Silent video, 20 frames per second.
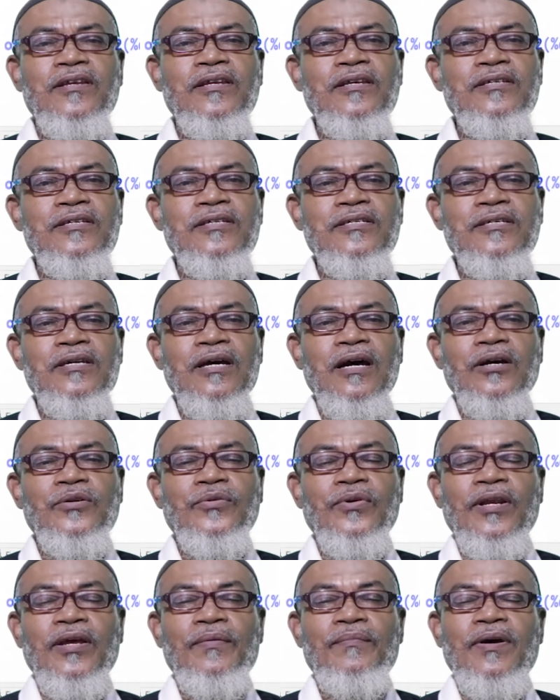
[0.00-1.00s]
is
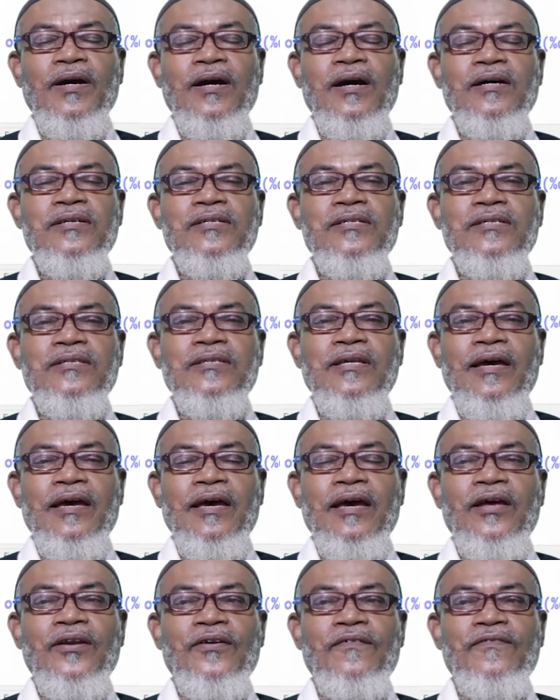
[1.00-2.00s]
actually make us the
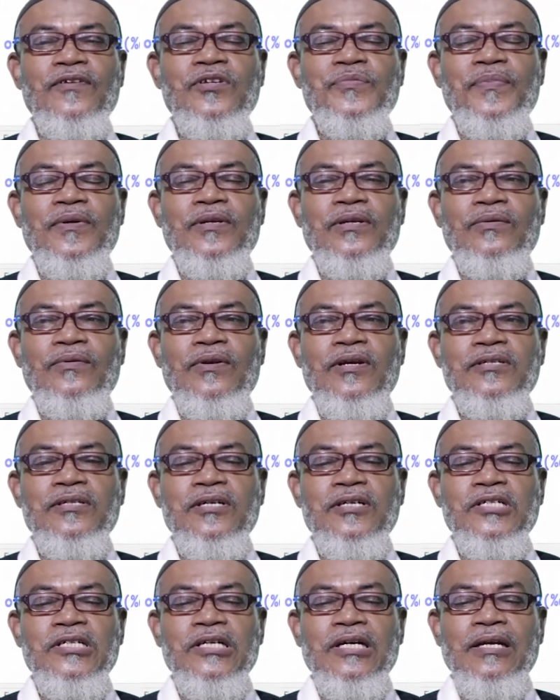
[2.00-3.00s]
end of this particular
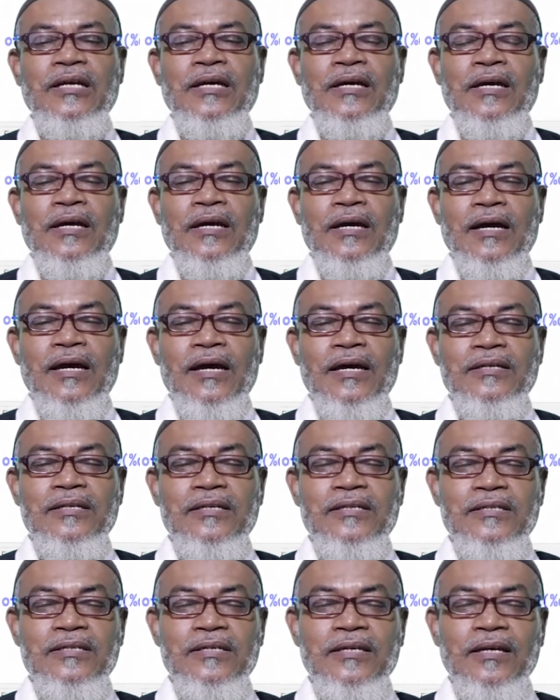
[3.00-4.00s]
session
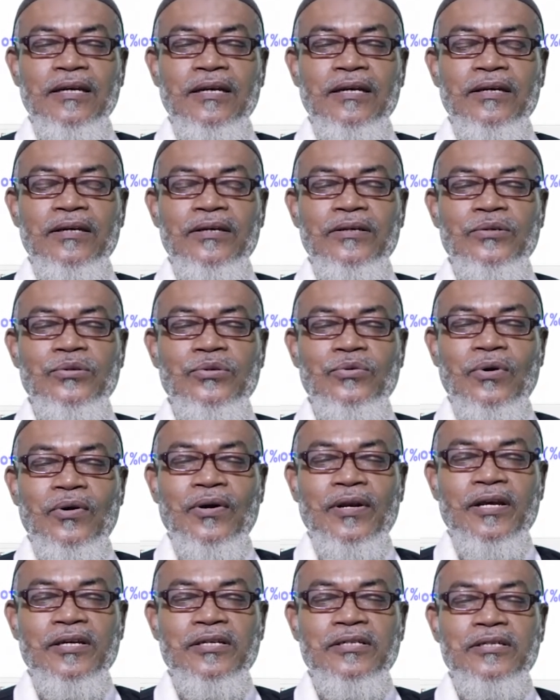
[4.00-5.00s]
until into our
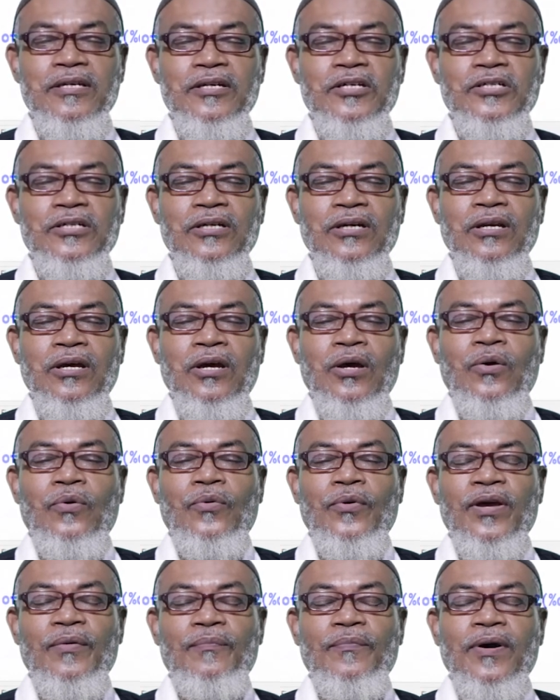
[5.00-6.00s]
next session,
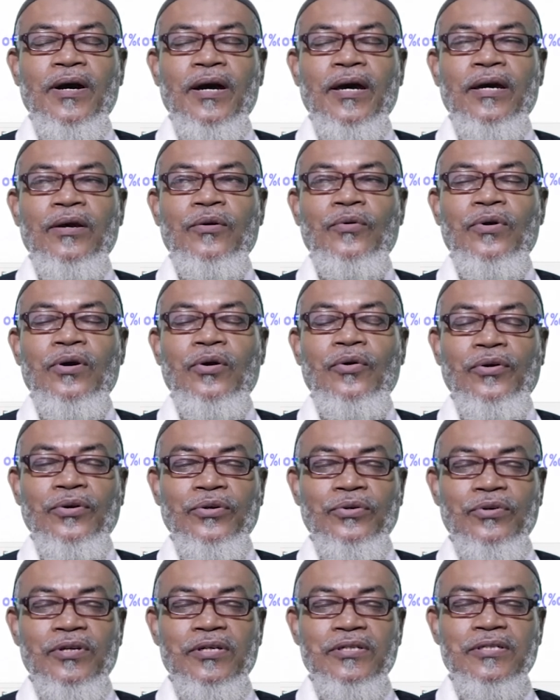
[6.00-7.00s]
whereby we are going
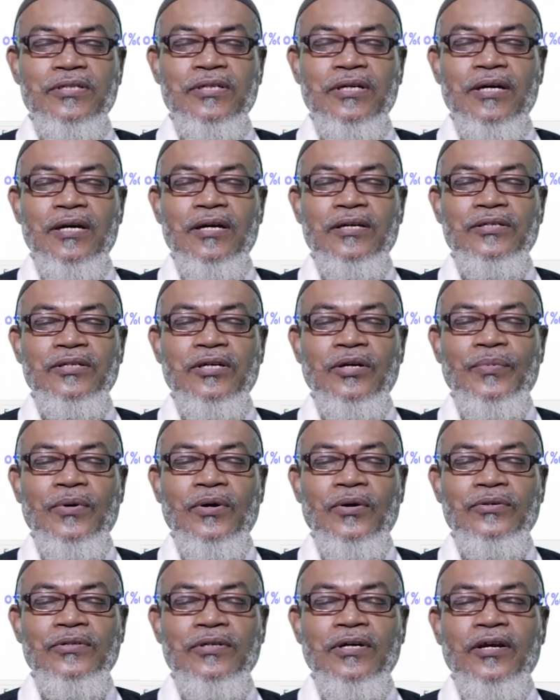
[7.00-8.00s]
to discuss
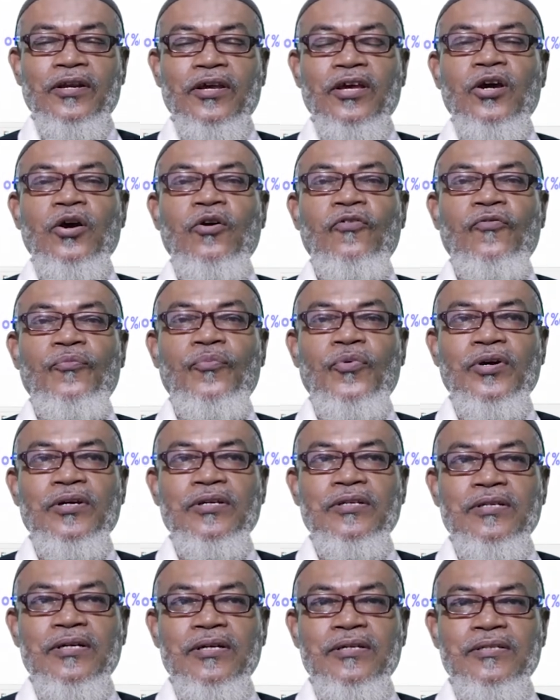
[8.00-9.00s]
about array of
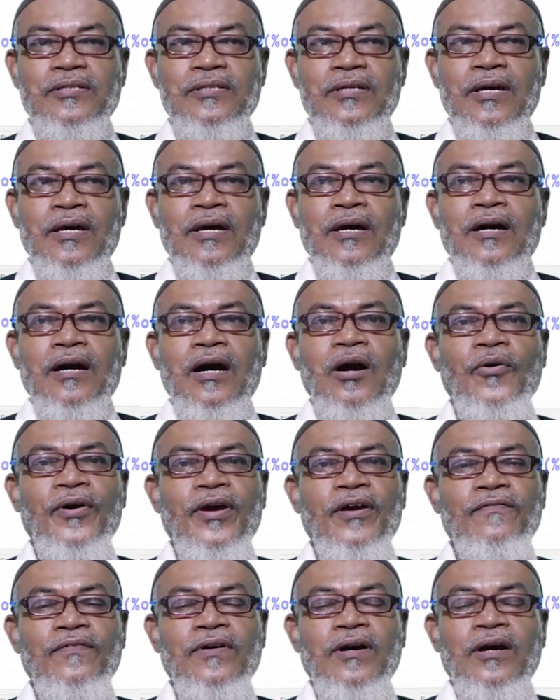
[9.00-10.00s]
pointers.
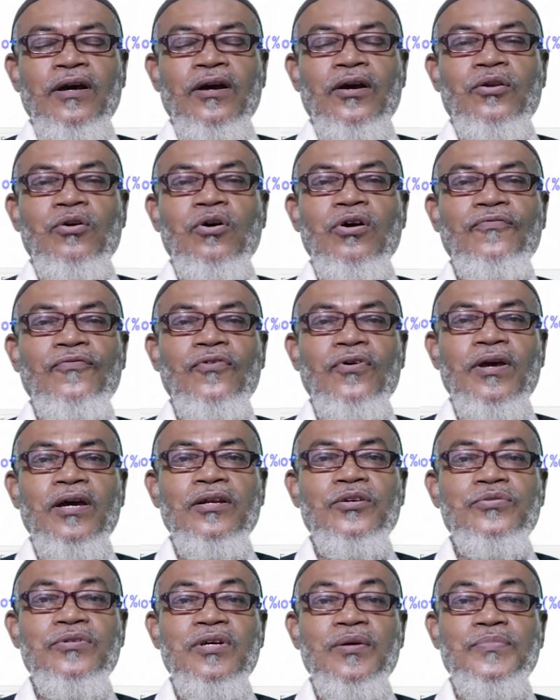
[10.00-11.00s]
However, don't forget
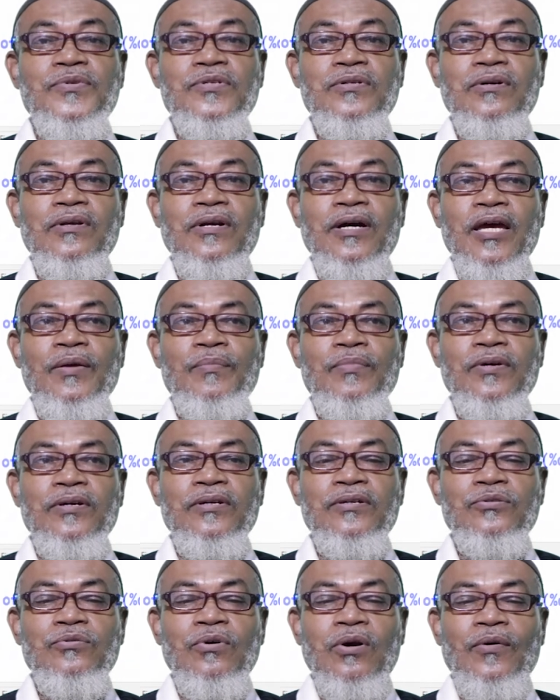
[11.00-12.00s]
to subscribe
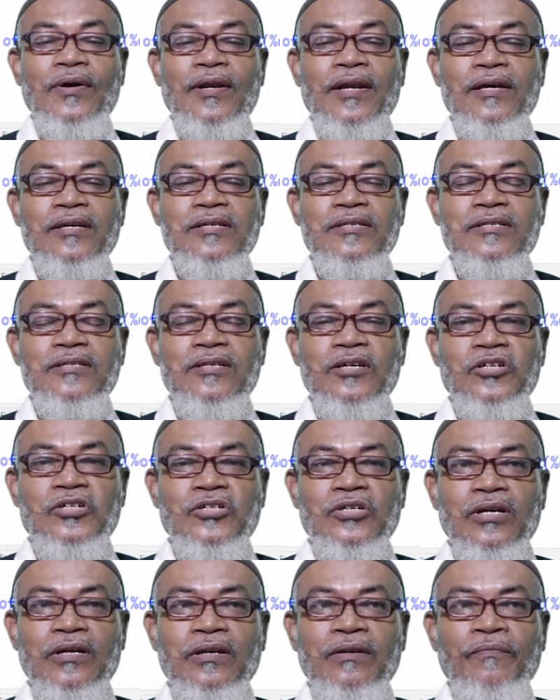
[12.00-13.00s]
into our next
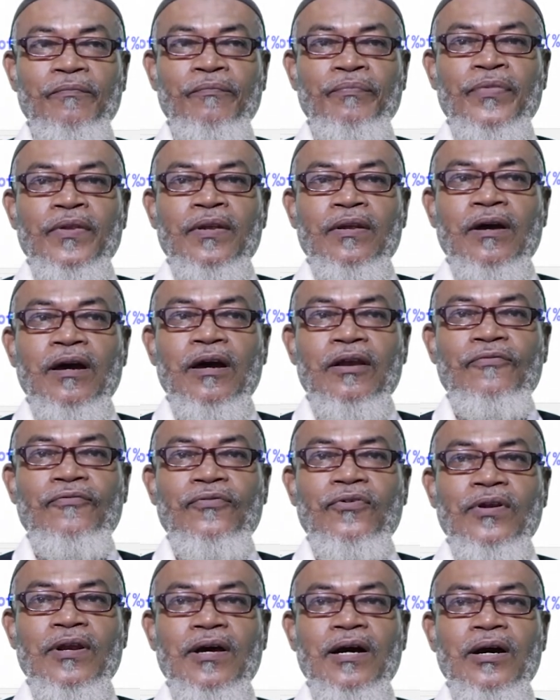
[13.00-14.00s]
session, and
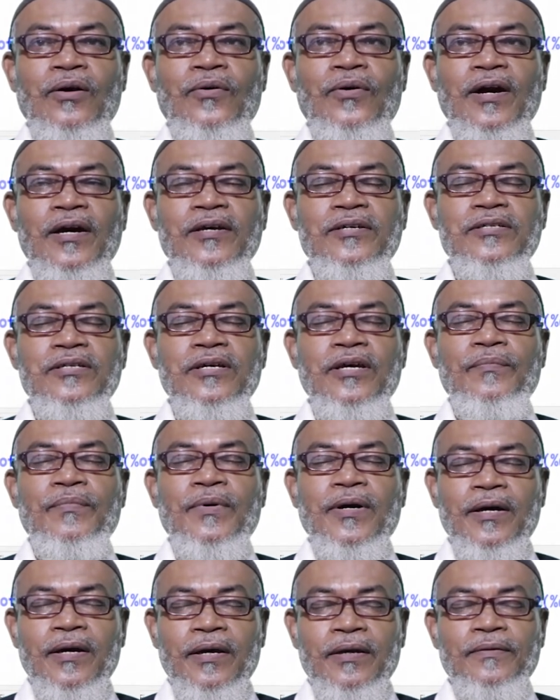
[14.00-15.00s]
for now I say
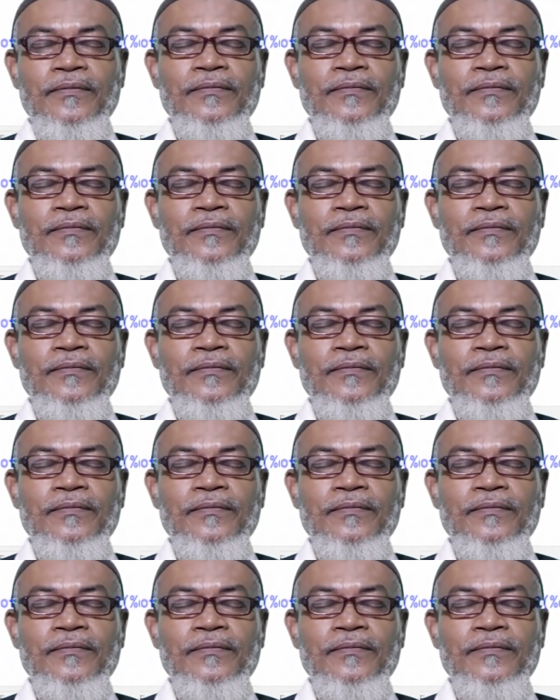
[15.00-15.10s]
bye.